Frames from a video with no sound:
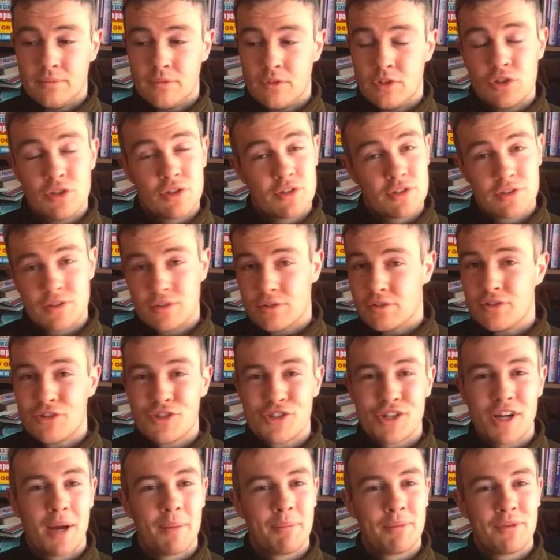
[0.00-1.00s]
Just
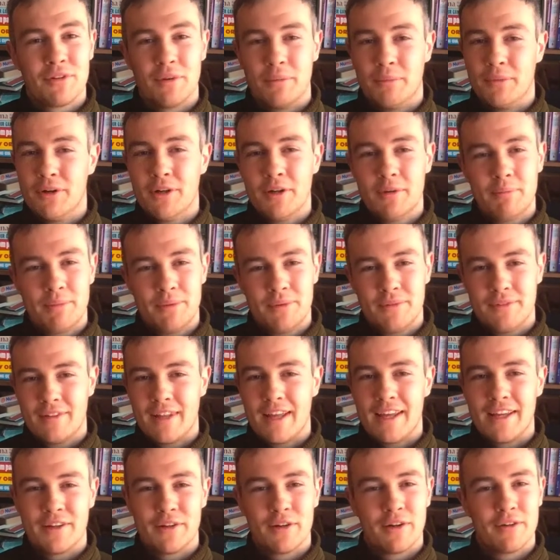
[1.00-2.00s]
chop some up,
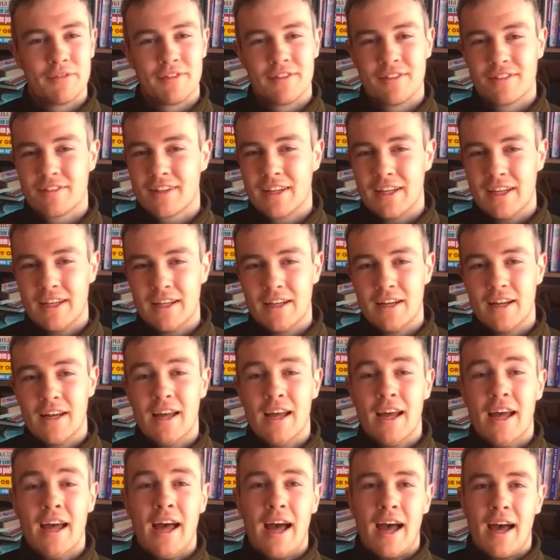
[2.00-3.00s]
take off the skin,
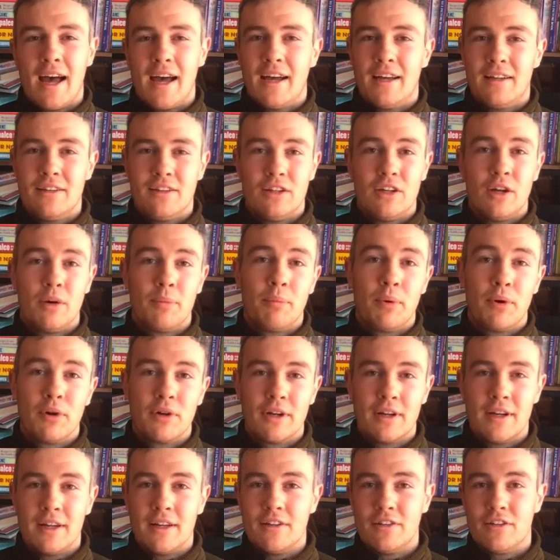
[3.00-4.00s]
and
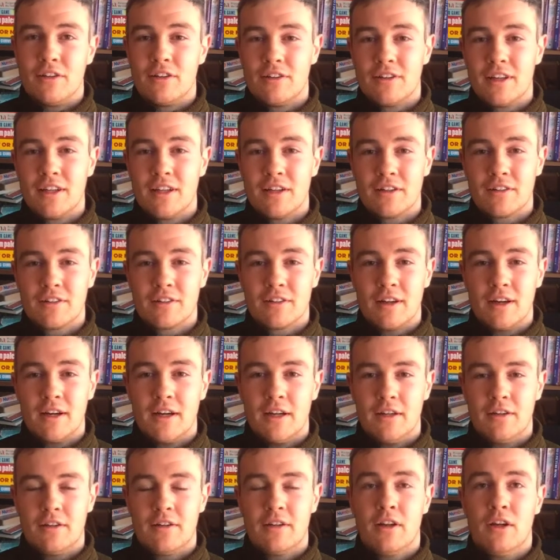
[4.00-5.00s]
put it into your dinner
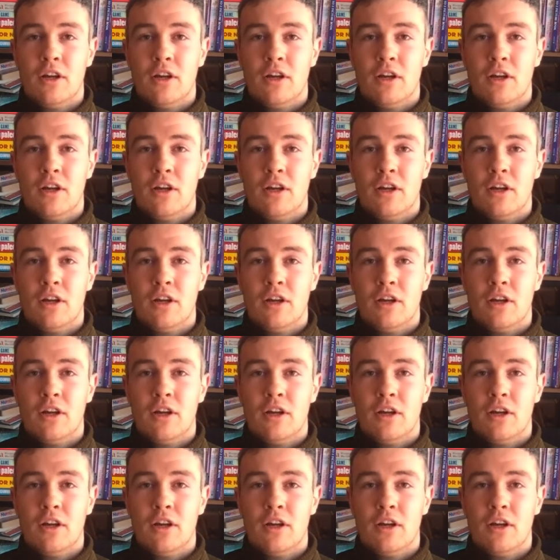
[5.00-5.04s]
tonight.